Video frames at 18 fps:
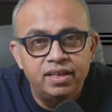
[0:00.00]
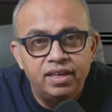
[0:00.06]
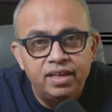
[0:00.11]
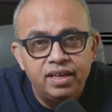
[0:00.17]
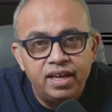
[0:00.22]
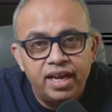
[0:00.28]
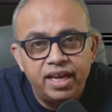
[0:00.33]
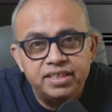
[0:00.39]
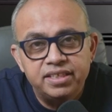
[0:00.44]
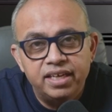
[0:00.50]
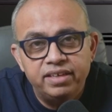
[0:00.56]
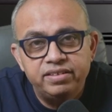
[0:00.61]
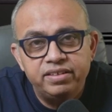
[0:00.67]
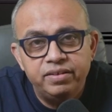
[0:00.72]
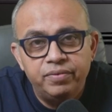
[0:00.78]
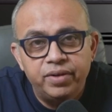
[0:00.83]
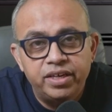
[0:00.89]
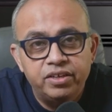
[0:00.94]

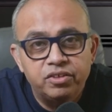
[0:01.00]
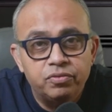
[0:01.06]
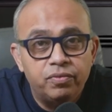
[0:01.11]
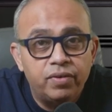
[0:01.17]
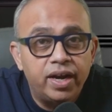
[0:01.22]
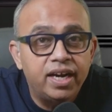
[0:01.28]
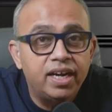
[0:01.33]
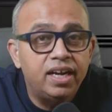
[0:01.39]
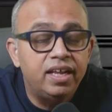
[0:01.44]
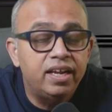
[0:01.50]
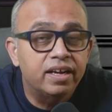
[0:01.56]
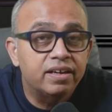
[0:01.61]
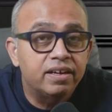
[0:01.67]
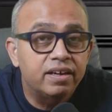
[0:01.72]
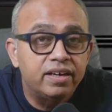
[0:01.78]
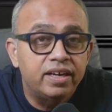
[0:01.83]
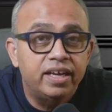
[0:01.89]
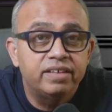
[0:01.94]
HIC1 is widely
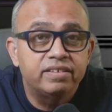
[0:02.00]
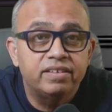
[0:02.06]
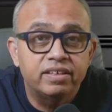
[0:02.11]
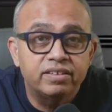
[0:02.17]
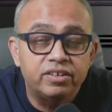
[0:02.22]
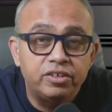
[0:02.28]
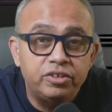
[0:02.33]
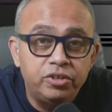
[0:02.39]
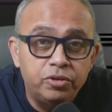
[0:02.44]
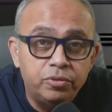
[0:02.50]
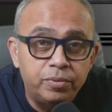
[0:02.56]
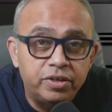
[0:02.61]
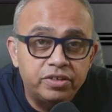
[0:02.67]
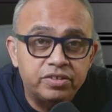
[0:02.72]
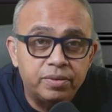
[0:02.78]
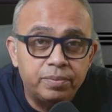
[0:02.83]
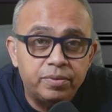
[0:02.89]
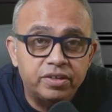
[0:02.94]
recognized as a tumor
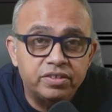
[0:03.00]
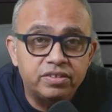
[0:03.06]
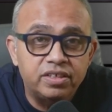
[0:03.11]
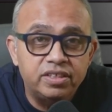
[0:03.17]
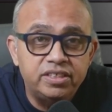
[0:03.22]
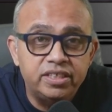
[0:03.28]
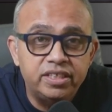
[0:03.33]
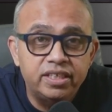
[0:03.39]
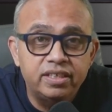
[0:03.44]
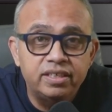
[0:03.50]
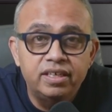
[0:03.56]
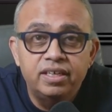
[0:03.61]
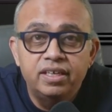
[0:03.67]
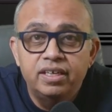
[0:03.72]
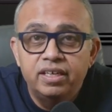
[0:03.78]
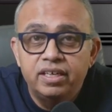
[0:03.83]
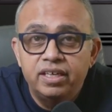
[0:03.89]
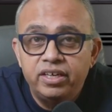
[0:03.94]
suppressor gene.
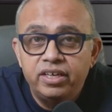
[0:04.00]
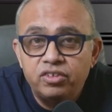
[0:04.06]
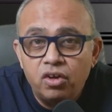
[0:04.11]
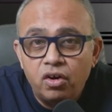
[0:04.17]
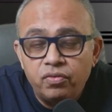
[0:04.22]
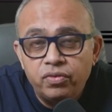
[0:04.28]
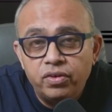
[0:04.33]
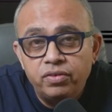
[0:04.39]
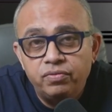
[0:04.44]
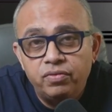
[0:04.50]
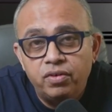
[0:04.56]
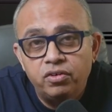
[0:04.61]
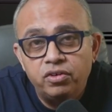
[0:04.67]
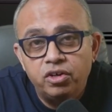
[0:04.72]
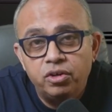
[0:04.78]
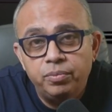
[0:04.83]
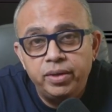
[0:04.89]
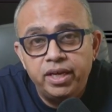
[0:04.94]
It's often
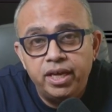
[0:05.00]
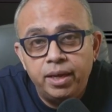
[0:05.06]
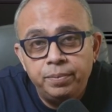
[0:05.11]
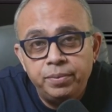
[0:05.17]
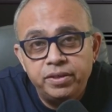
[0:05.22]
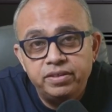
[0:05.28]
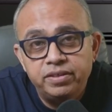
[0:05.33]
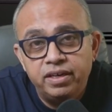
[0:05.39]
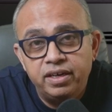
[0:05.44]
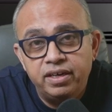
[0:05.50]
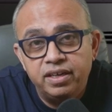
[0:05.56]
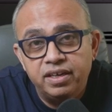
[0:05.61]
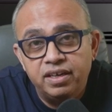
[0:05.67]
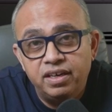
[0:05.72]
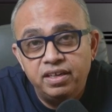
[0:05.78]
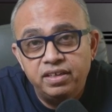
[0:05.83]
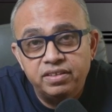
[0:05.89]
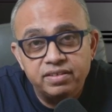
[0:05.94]
found to be
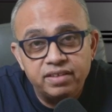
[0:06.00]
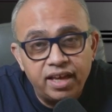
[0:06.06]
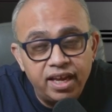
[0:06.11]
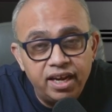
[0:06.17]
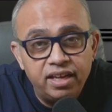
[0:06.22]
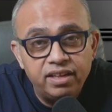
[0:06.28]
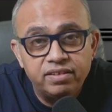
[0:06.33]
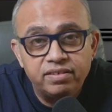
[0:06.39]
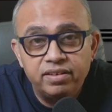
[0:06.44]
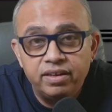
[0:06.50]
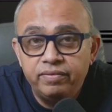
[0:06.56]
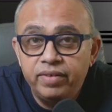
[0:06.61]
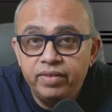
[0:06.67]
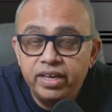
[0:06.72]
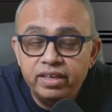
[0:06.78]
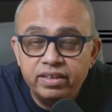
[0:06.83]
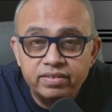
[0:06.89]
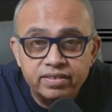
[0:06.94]
epigenetically silenced in
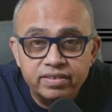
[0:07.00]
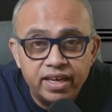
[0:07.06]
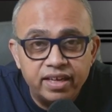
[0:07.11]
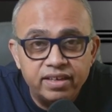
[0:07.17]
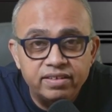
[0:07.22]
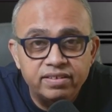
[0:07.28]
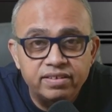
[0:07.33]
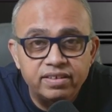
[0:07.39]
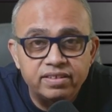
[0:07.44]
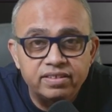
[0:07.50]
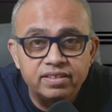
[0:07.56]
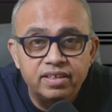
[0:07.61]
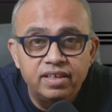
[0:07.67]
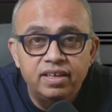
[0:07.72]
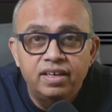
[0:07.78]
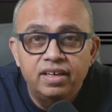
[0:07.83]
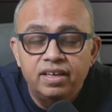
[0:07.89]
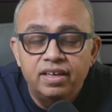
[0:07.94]
various cancers,
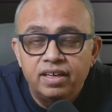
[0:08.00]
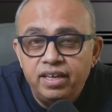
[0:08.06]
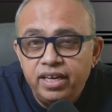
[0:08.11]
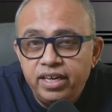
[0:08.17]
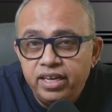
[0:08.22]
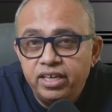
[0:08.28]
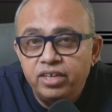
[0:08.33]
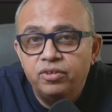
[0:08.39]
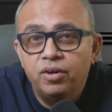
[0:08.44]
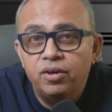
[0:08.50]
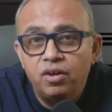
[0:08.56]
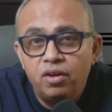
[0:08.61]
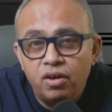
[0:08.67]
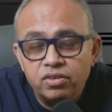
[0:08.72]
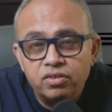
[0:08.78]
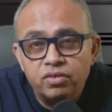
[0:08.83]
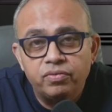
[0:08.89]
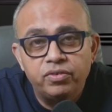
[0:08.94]
leading to a
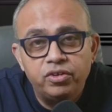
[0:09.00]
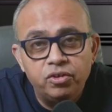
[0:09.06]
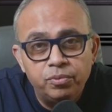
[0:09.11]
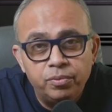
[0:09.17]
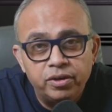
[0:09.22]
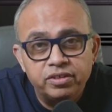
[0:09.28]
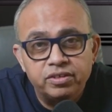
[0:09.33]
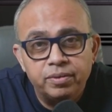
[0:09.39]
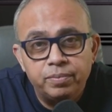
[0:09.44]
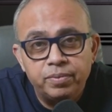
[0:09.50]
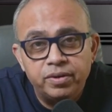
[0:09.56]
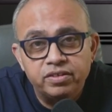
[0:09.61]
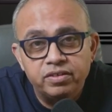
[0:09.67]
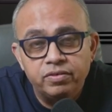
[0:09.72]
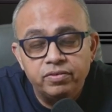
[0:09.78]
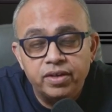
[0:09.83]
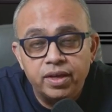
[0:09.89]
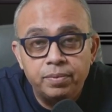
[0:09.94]
loss of tumor
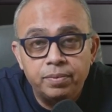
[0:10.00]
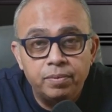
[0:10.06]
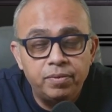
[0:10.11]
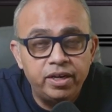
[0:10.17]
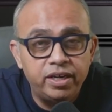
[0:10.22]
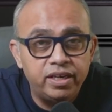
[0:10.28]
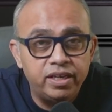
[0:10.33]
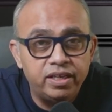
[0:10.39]
suppressive capability in